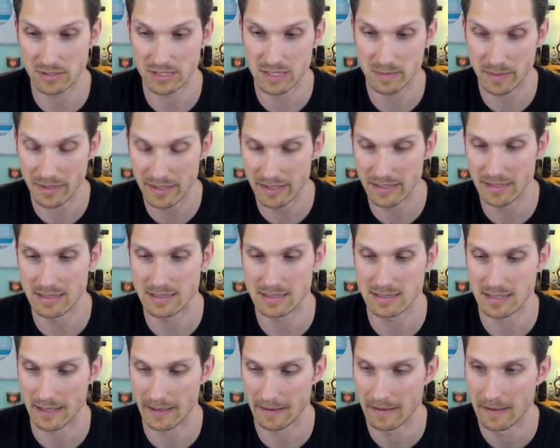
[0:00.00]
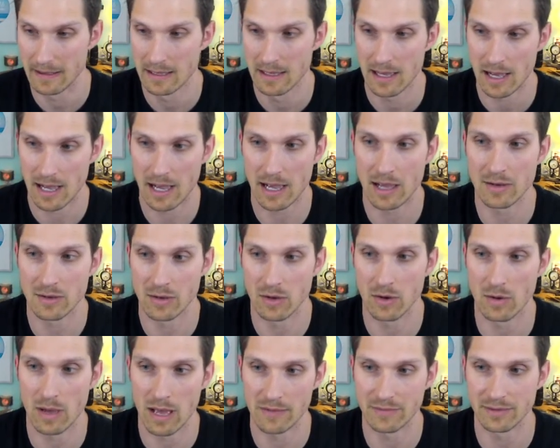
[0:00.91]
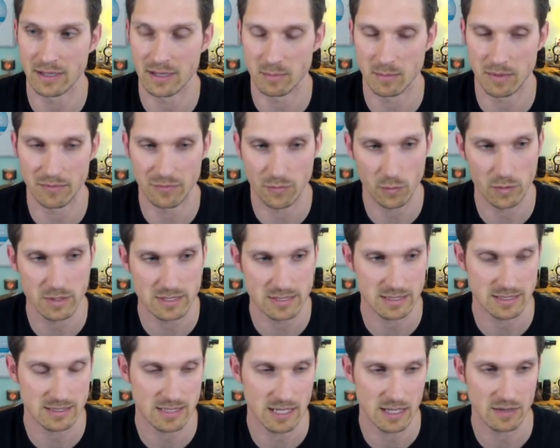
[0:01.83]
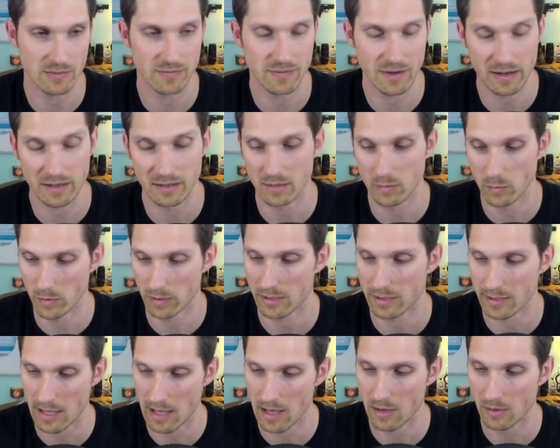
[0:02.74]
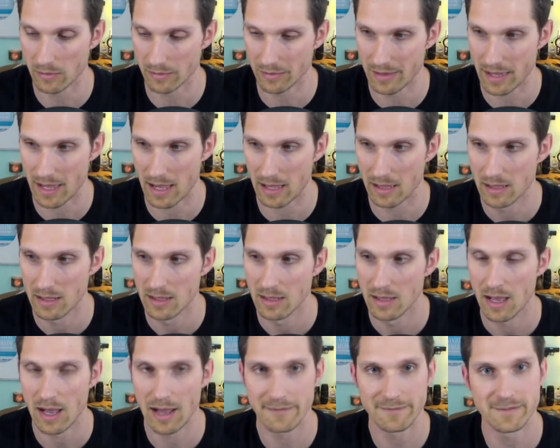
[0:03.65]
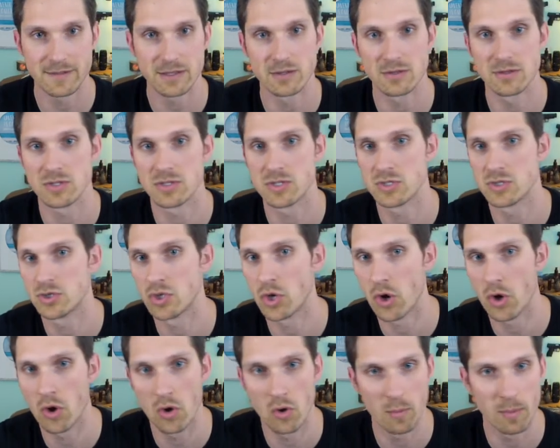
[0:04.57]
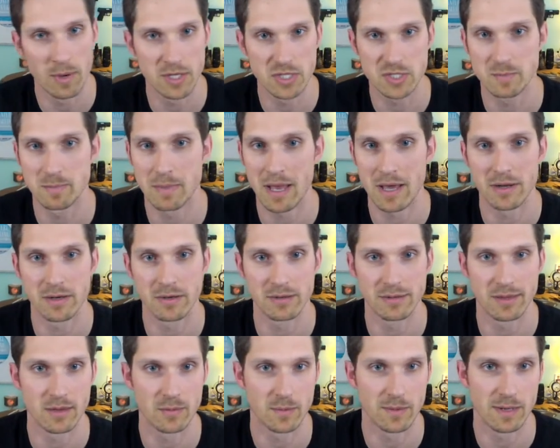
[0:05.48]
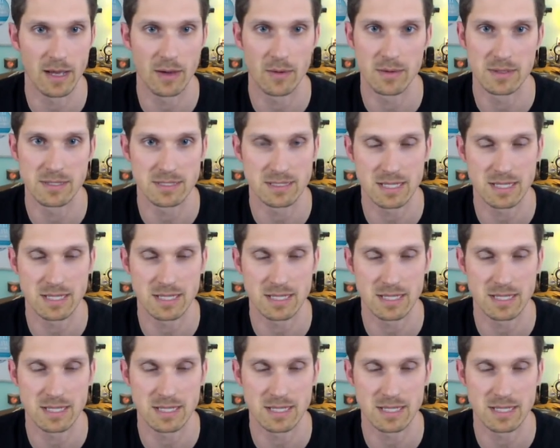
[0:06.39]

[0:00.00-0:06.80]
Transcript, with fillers: experience, like I know having hit my 46th day of finally working out that I feel so much better than when I was